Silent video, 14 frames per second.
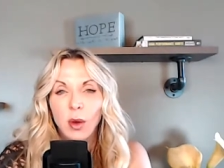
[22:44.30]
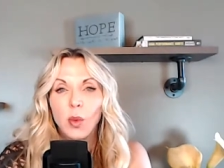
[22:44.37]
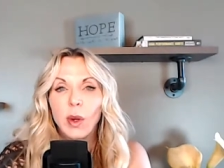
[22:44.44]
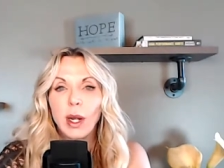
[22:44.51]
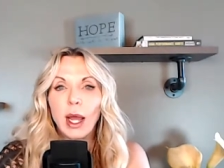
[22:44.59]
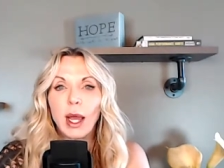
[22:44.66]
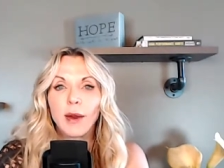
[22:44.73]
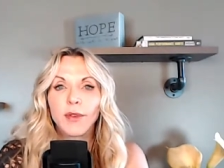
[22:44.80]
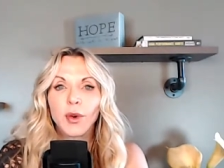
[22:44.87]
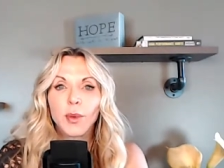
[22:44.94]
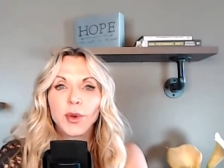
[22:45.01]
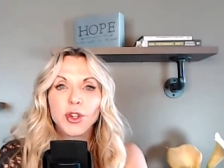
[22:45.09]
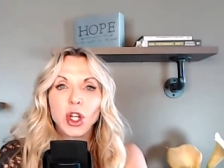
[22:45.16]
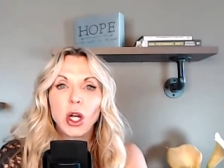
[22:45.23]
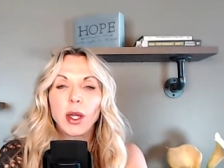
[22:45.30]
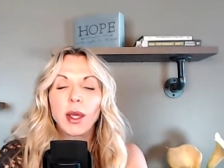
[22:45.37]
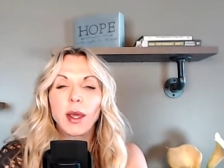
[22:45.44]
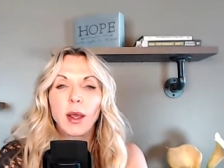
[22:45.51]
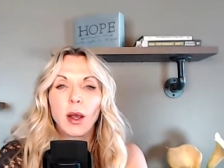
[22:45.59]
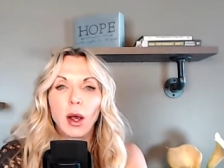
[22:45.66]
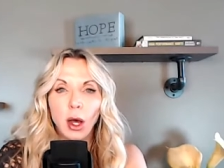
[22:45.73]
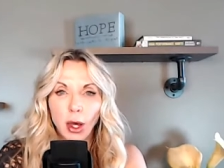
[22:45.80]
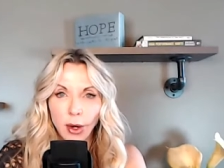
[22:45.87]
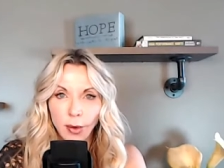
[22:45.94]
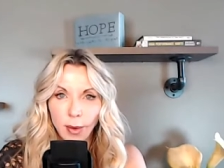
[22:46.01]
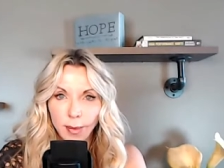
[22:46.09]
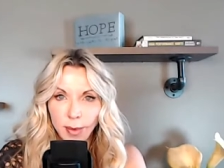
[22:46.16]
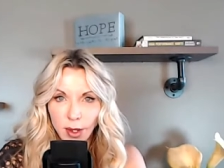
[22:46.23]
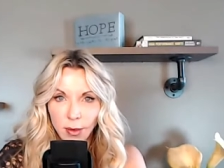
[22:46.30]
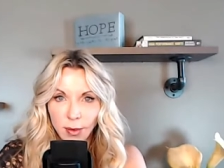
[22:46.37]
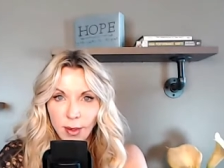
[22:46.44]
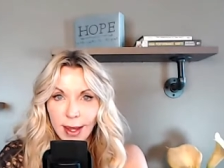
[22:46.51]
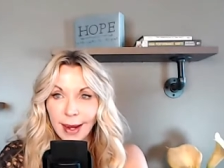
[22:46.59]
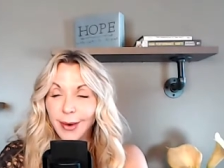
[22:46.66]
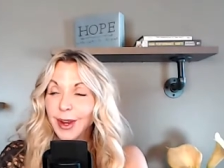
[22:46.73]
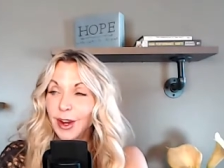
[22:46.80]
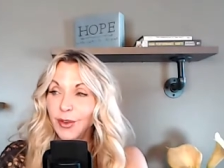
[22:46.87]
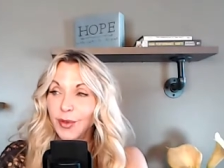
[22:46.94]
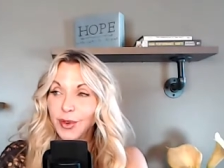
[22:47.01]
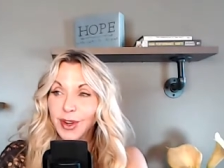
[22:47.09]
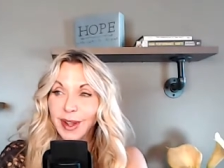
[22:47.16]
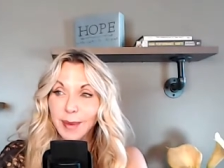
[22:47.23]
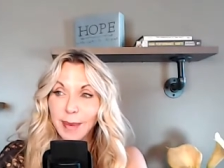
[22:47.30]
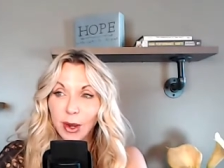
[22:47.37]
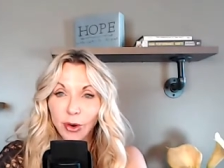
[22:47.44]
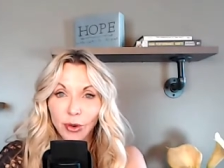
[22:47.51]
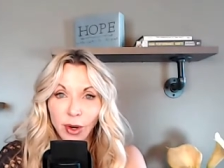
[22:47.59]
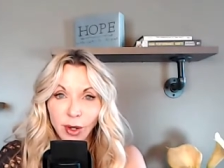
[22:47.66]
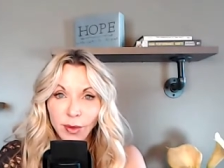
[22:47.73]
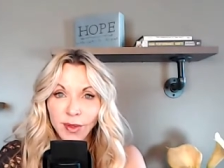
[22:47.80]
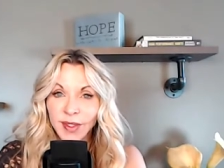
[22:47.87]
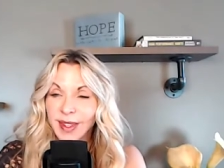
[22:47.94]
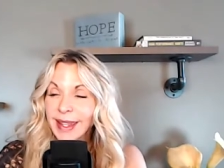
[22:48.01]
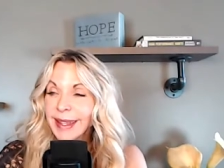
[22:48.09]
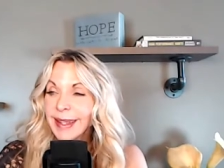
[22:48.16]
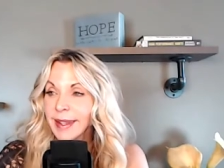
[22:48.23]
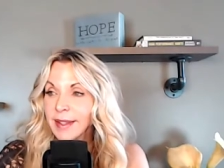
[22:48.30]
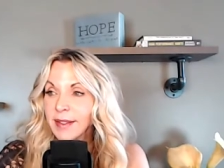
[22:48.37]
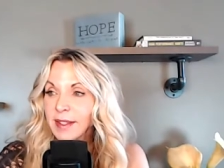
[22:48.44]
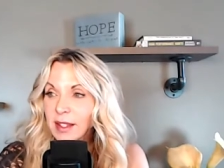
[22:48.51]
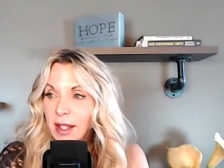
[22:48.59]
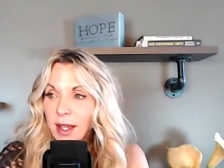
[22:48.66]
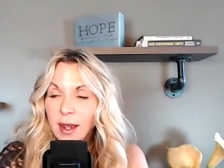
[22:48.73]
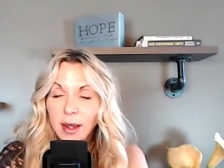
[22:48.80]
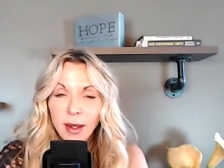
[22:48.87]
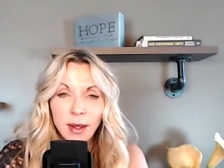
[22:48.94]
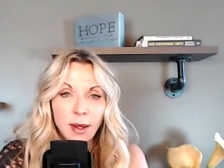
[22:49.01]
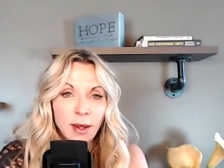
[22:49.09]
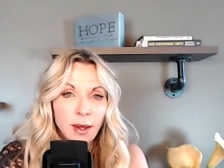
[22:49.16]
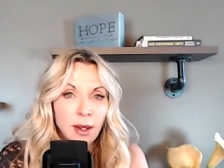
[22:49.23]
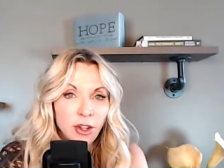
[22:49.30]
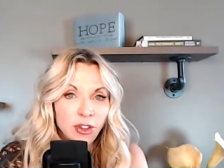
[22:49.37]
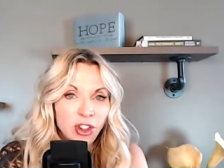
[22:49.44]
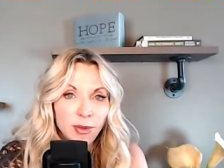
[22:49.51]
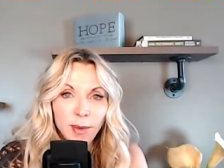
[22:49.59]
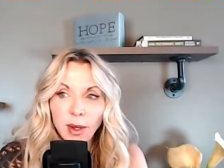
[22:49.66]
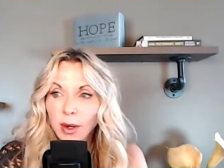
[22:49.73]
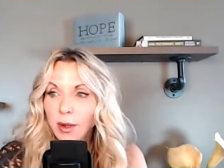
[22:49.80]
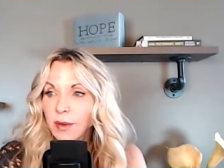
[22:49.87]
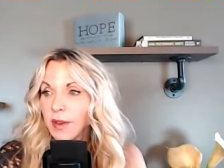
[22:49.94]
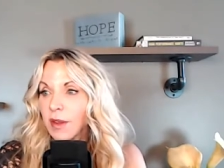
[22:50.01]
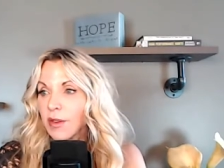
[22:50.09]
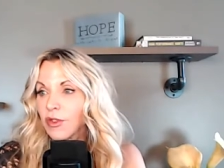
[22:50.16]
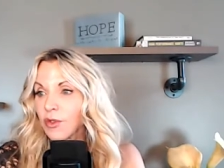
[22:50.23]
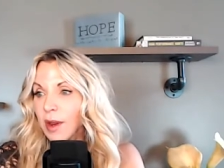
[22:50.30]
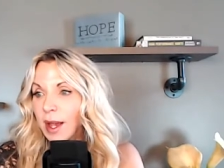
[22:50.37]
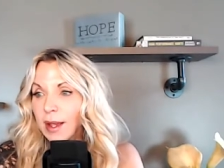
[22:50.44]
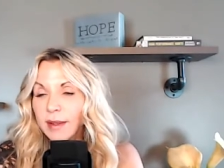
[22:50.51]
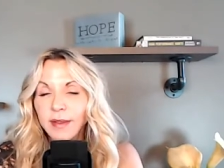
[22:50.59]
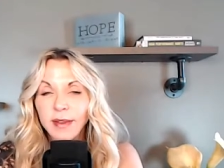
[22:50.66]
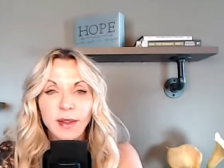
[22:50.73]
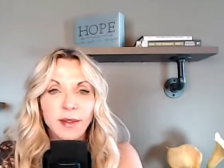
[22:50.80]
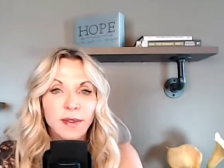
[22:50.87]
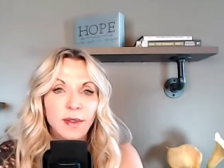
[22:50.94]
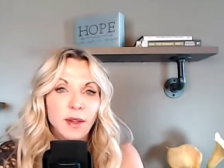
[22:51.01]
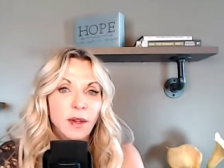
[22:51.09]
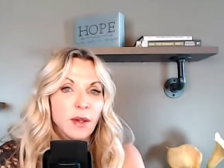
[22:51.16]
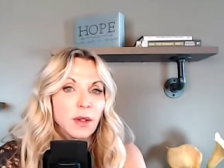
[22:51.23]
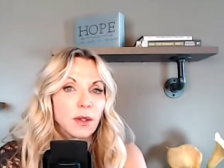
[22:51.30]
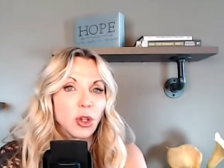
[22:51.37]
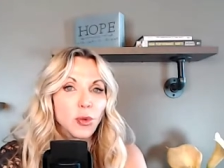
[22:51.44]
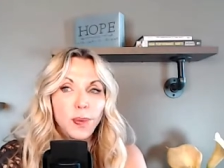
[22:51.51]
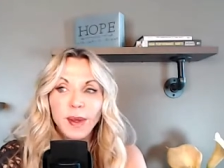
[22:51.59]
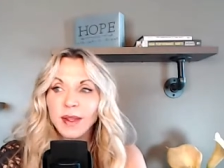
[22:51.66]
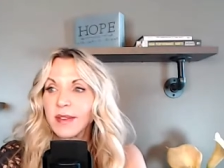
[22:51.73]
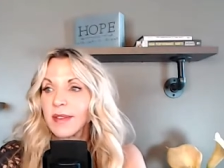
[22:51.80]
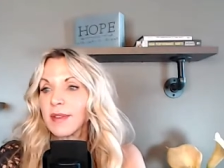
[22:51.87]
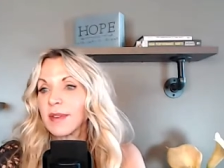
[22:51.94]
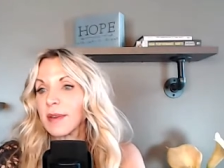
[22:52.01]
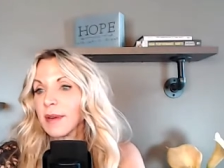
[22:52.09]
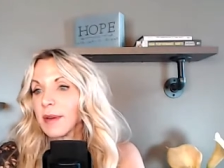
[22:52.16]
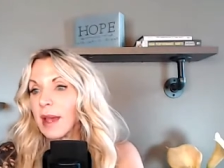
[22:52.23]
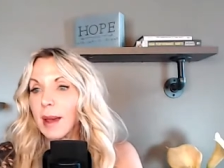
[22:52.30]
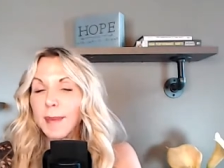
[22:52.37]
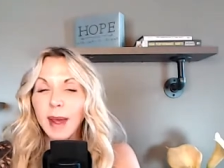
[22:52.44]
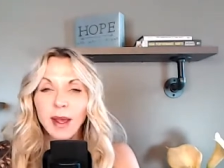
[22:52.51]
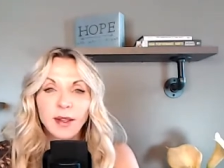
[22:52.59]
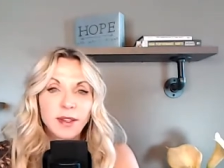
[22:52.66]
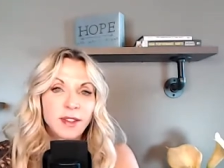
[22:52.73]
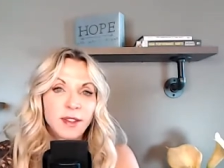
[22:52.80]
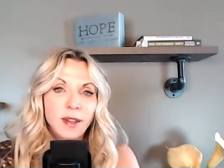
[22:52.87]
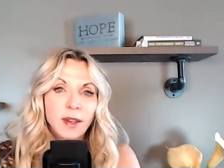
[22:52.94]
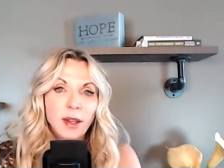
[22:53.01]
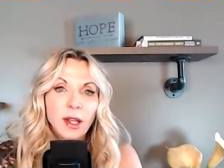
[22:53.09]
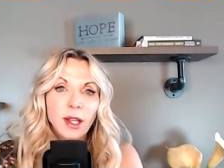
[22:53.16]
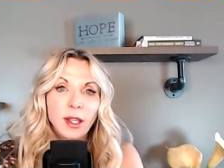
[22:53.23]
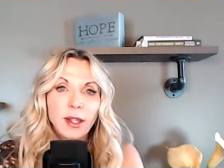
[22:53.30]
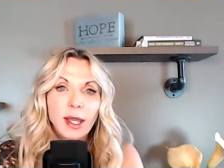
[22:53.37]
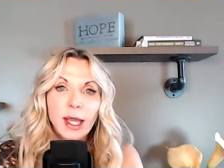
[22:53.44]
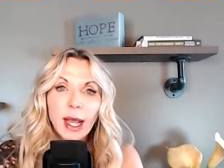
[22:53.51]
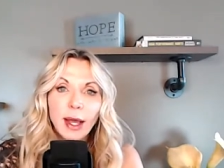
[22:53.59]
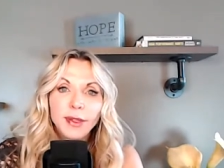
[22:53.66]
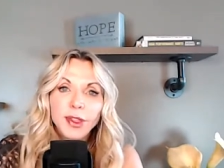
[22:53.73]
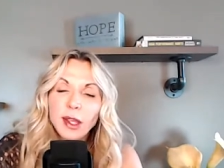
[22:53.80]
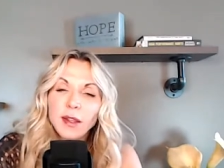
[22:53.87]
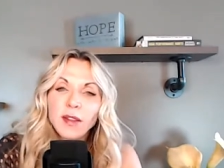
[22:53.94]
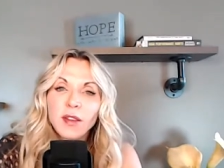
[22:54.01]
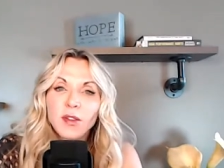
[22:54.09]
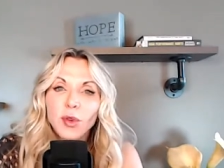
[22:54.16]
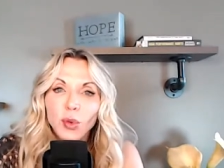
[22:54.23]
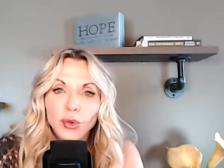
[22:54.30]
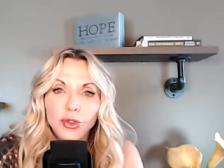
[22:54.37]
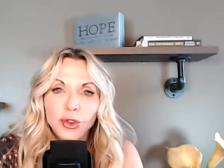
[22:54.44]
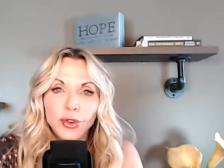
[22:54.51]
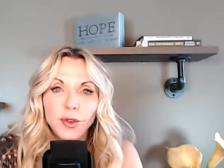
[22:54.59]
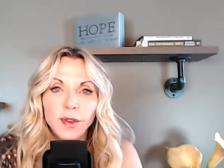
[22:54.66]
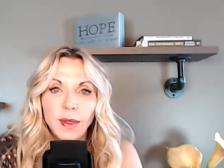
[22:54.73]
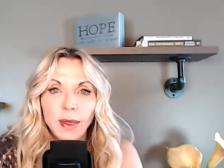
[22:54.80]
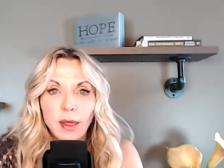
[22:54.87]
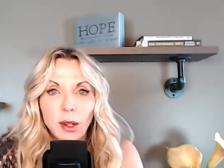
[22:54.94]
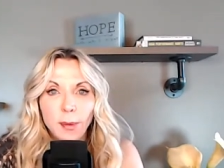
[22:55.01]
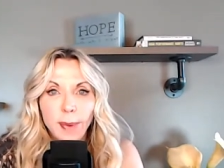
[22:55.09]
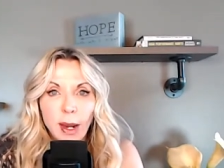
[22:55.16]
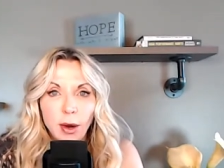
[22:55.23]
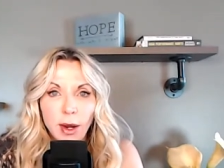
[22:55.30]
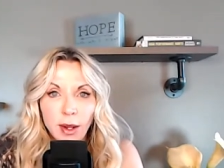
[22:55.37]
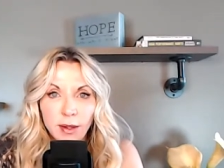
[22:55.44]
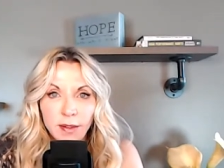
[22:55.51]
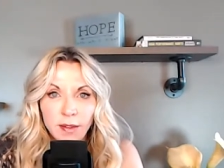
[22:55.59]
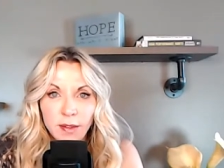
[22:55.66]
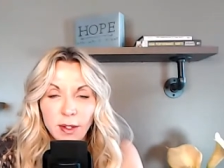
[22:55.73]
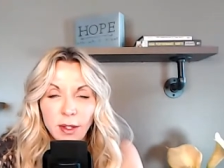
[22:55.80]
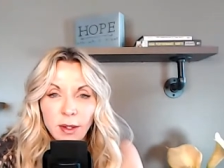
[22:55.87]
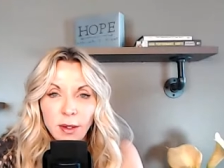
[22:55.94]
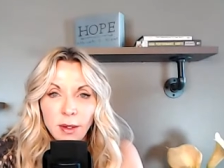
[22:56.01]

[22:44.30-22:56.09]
Whenever we're talking autoimmune, I don't care if we're talking about Crohn's, celiac, Hashimoto's, psoriasis, lupus, MS. You got these soldiers in their barracks.